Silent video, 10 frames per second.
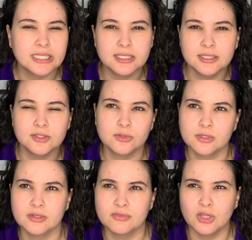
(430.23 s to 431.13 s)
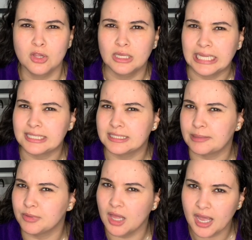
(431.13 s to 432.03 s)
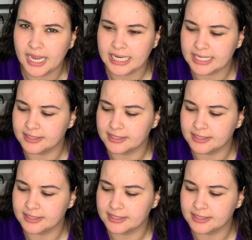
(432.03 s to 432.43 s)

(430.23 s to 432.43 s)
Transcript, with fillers: this is sort of along that same line,